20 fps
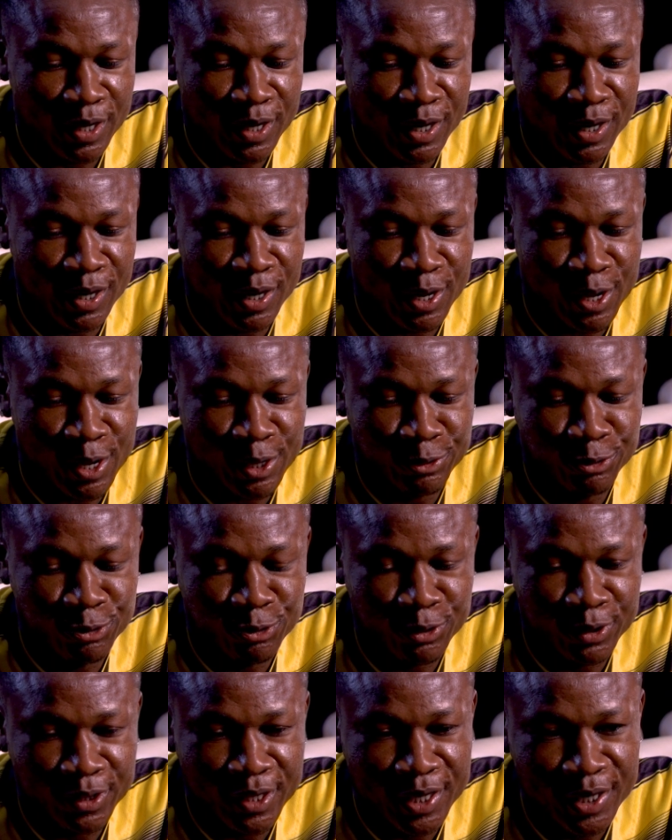I
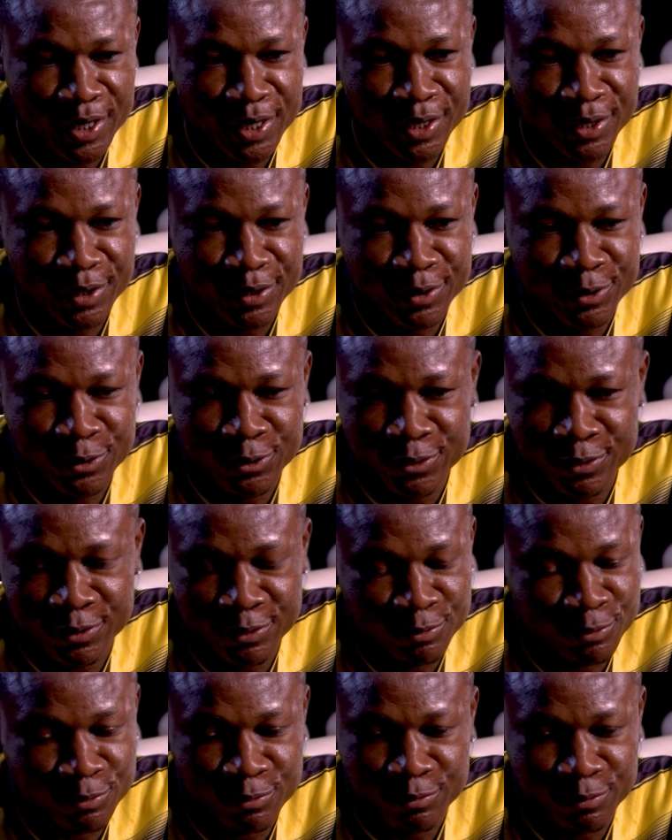know
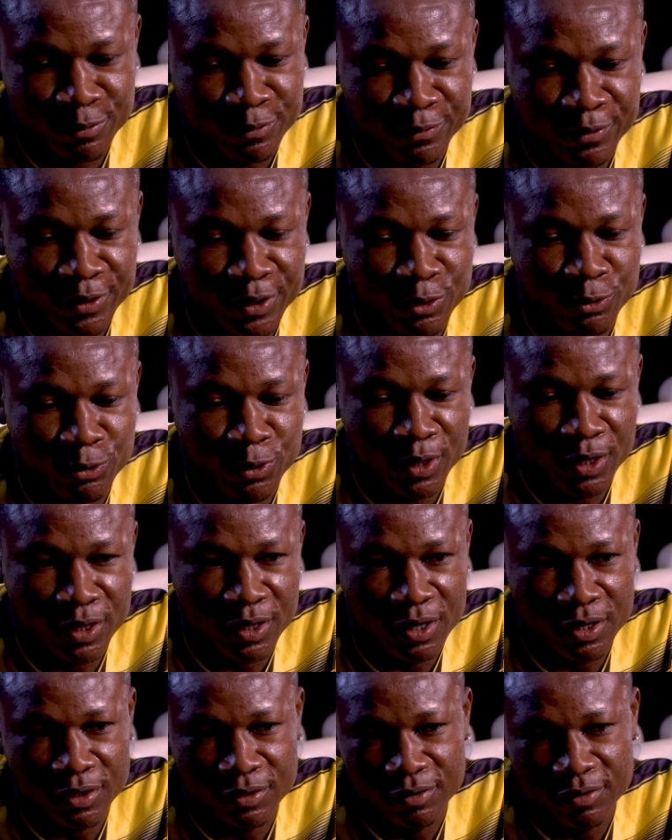Dennis very
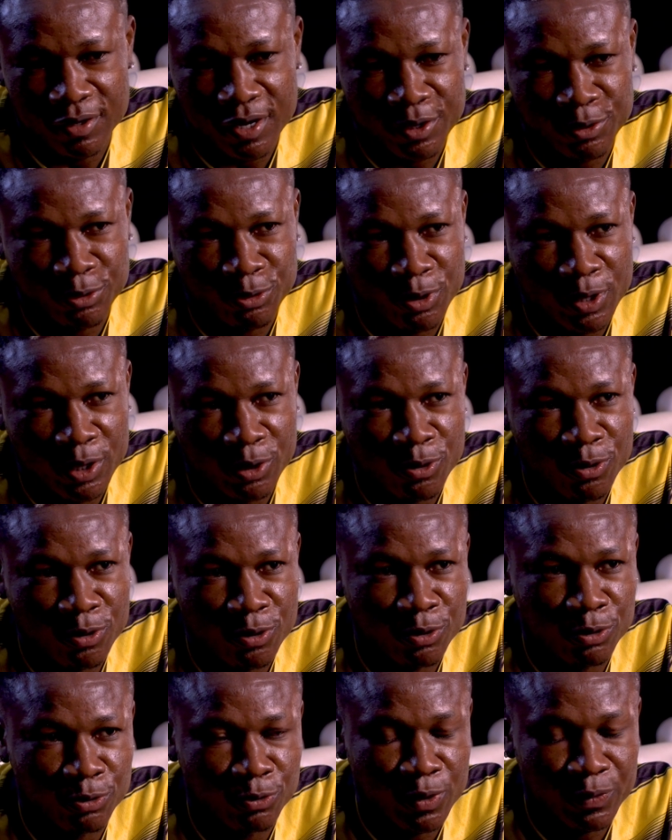well, and I know
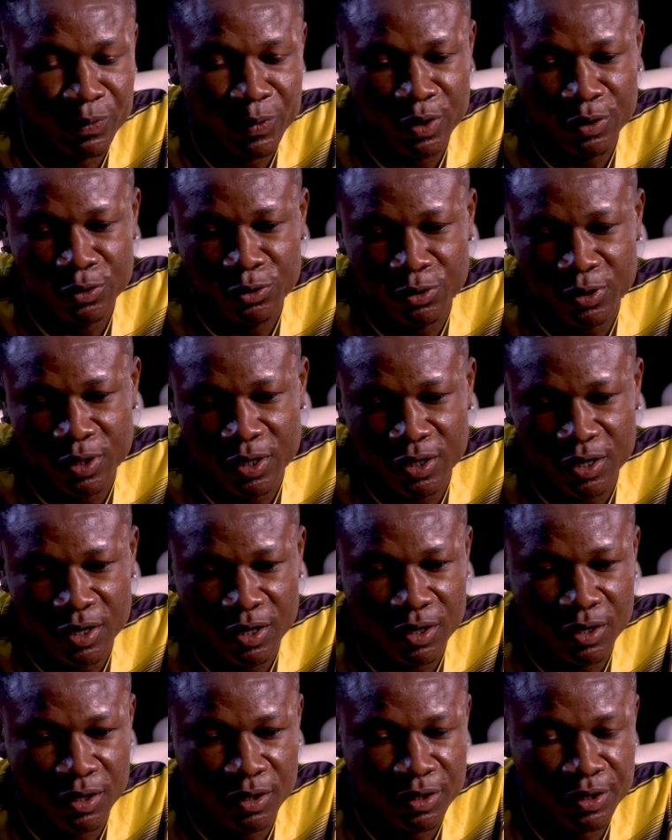Ekong, we play
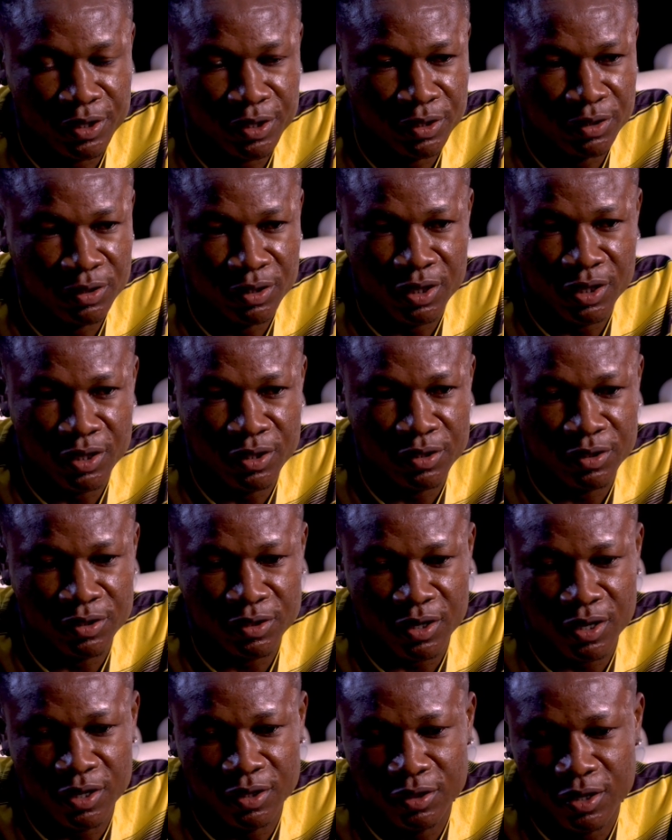together in
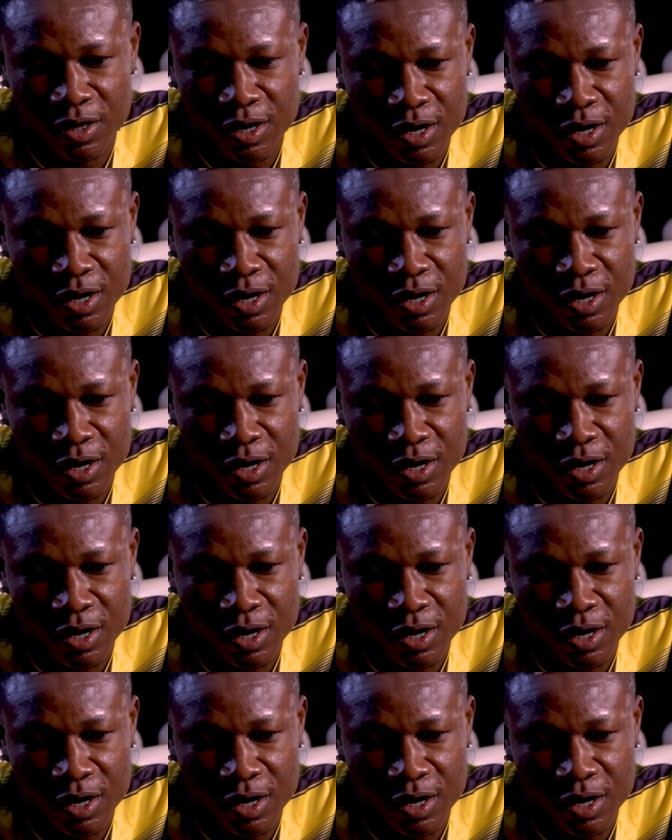Ghent, and